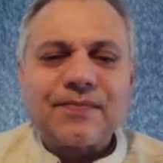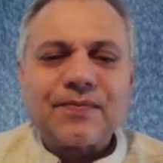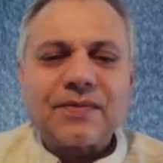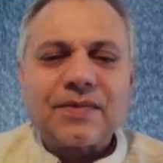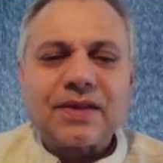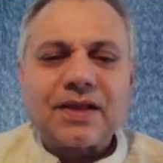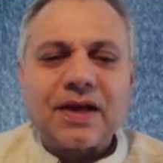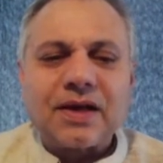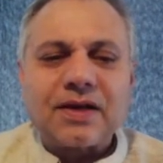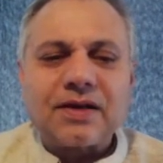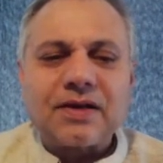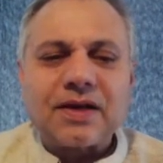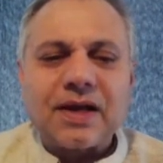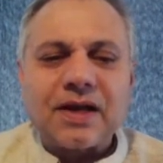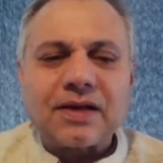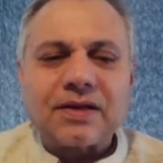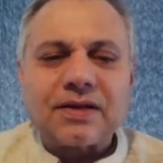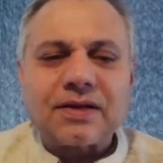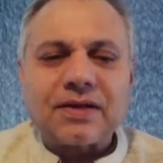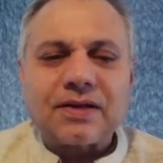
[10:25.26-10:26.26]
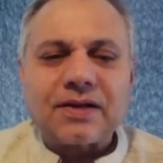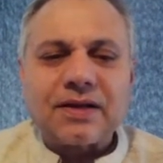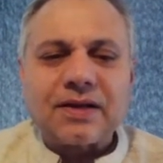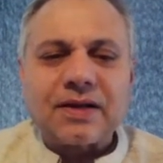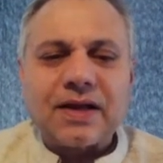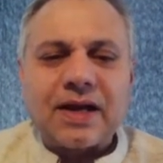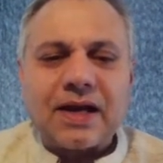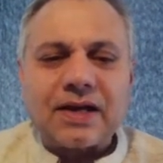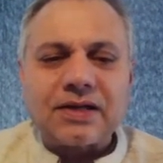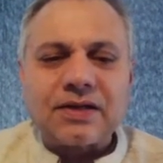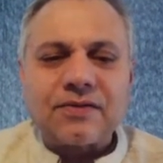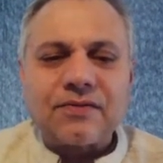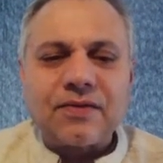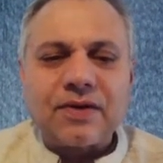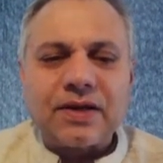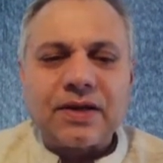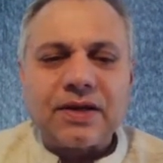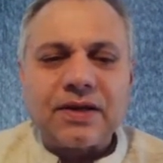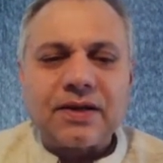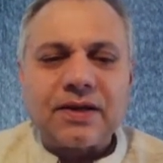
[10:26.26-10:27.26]
that
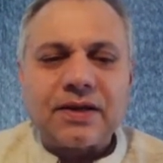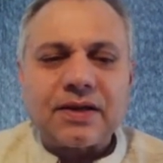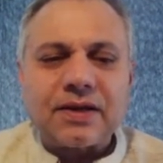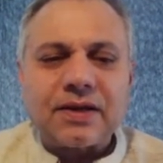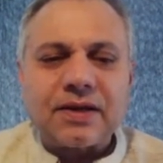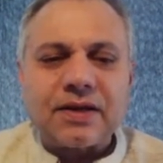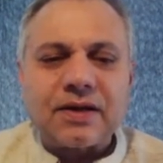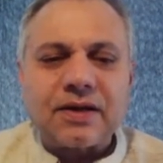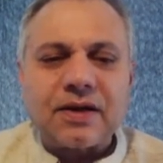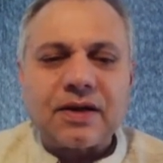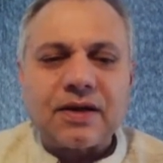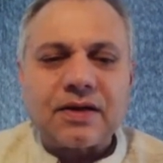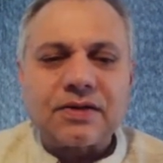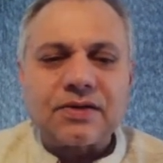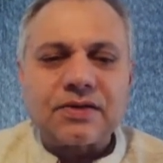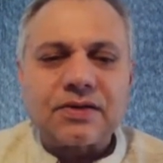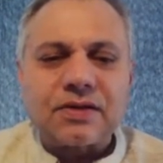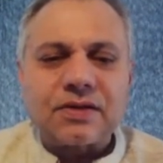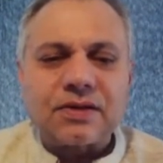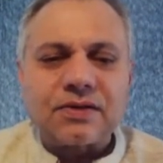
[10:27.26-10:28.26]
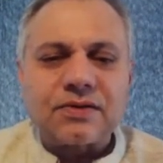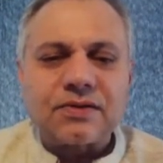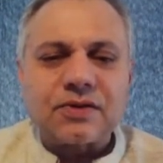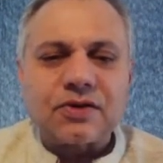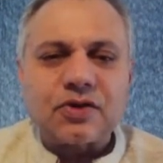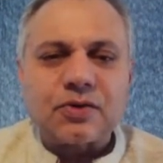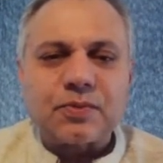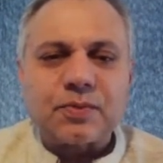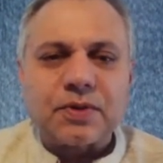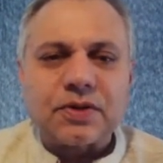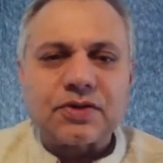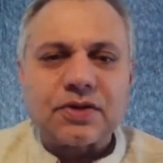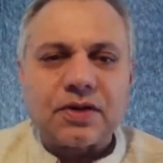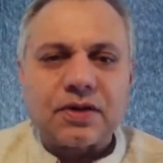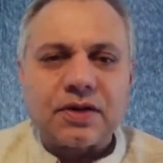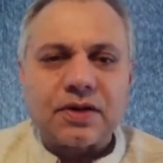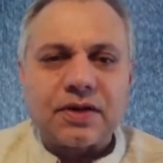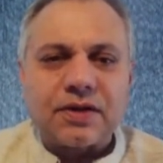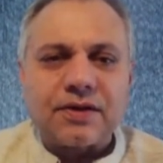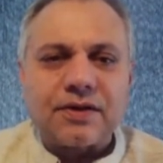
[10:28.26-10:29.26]
actively encourage the Sukshma
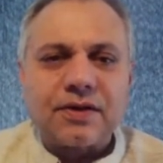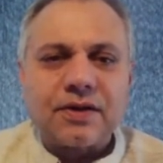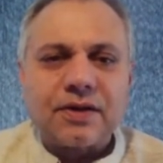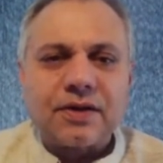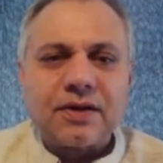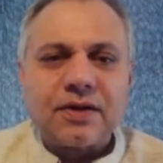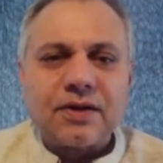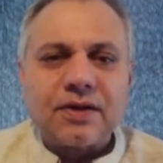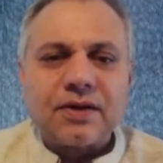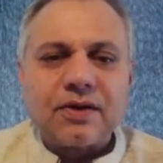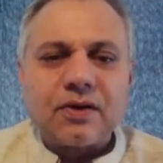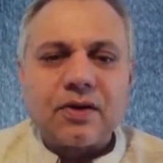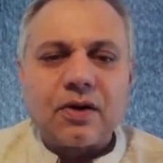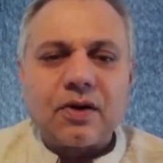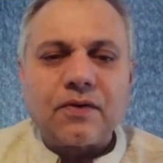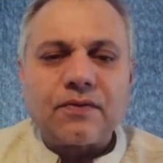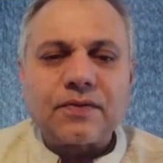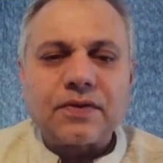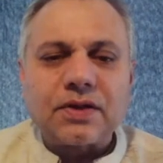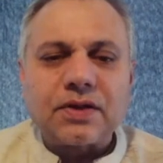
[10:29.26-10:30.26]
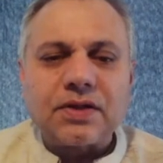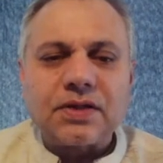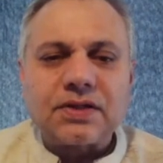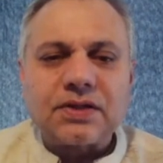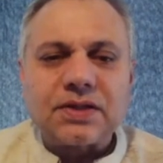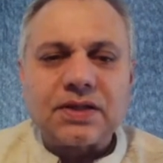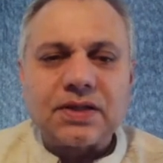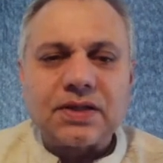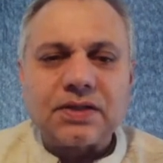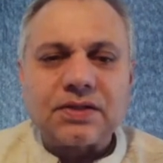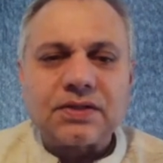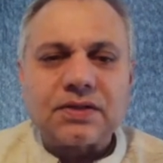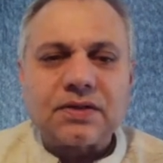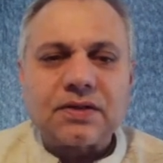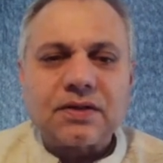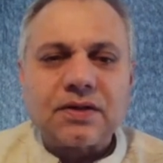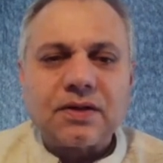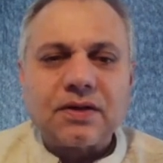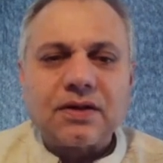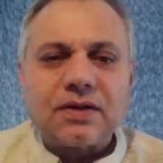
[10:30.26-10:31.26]
Sharir of the deceased
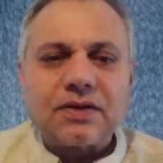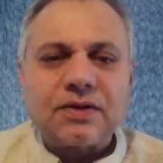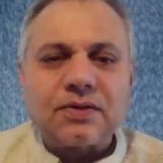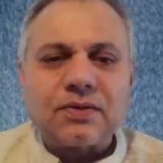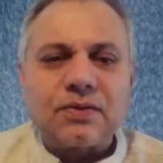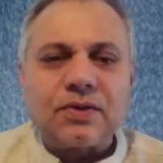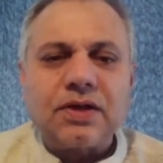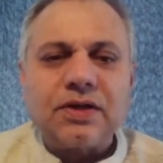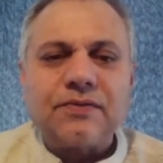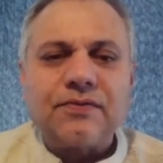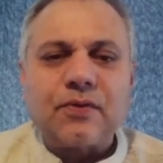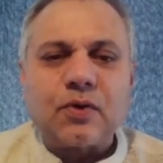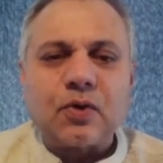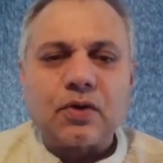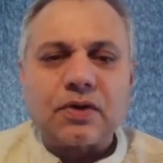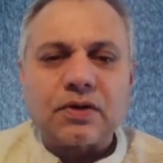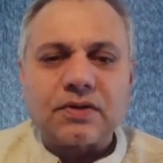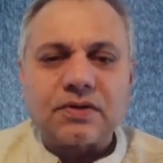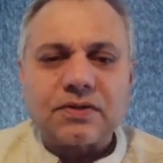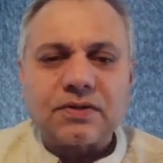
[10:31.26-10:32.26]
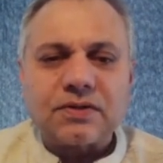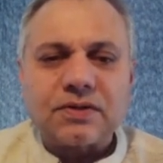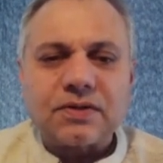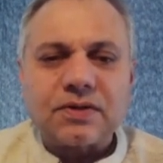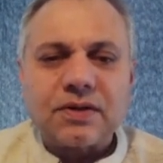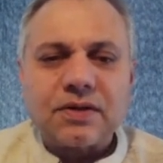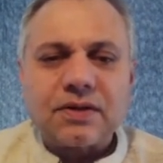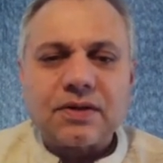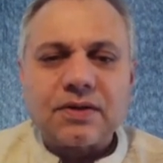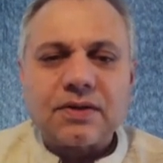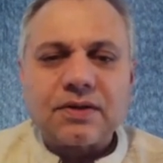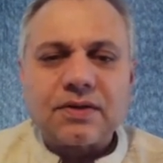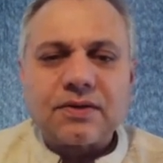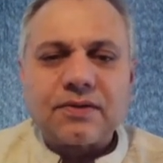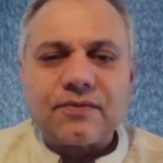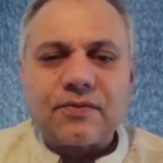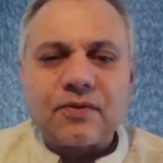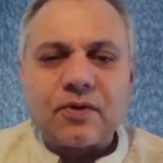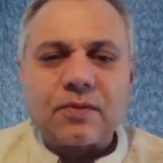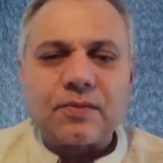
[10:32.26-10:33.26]
to defocus
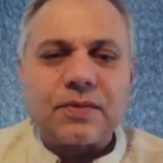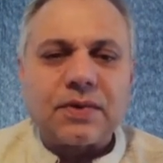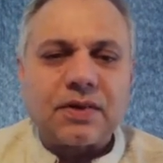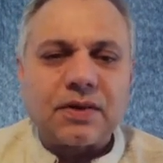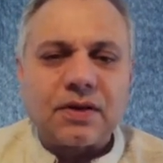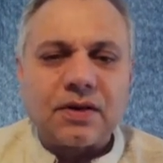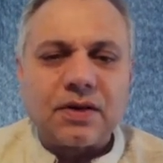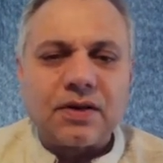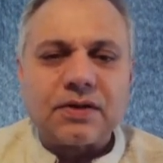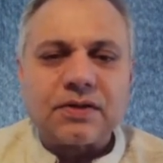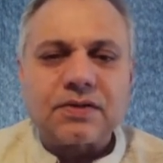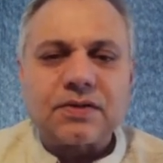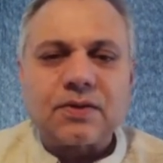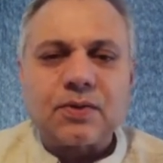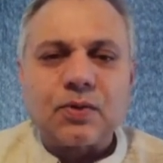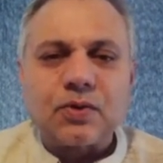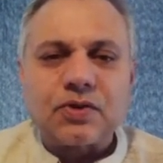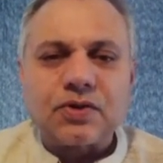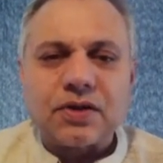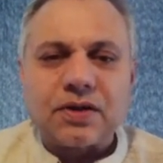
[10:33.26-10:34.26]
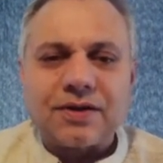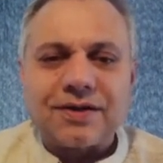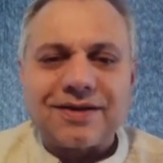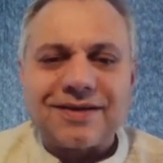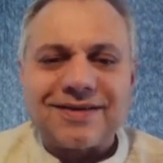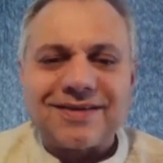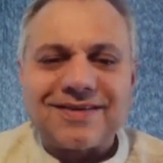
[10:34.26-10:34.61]
from the earlier Sthul Sharir.